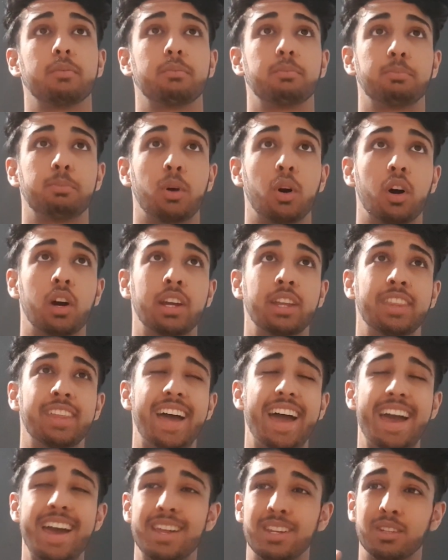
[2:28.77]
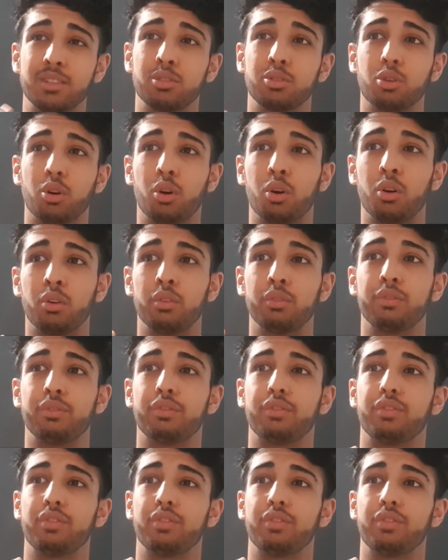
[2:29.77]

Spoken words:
by the end of